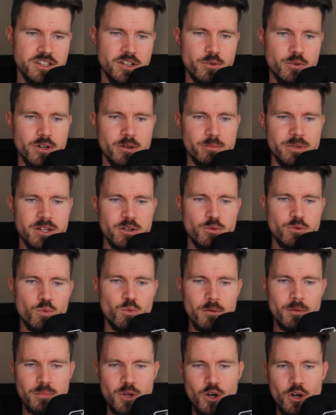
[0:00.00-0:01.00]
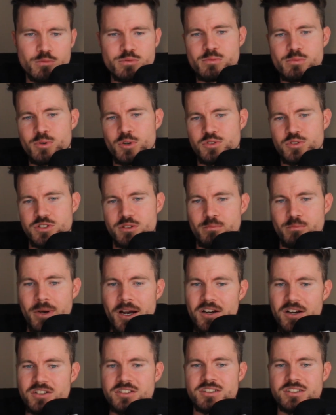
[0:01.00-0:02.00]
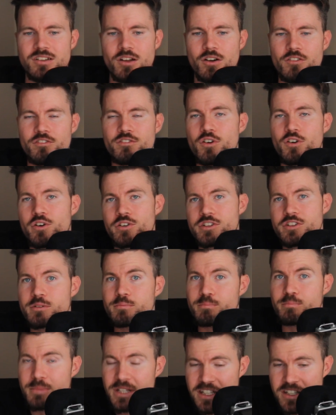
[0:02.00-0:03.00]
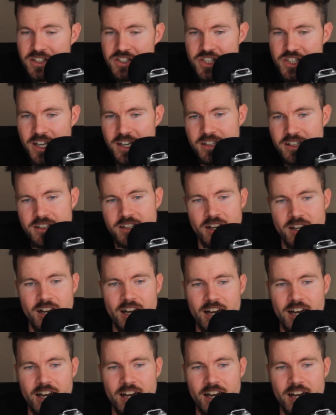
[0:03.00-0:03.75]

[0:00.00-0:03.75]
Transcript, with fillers: There will be one block proposer per slot for the beacon chain,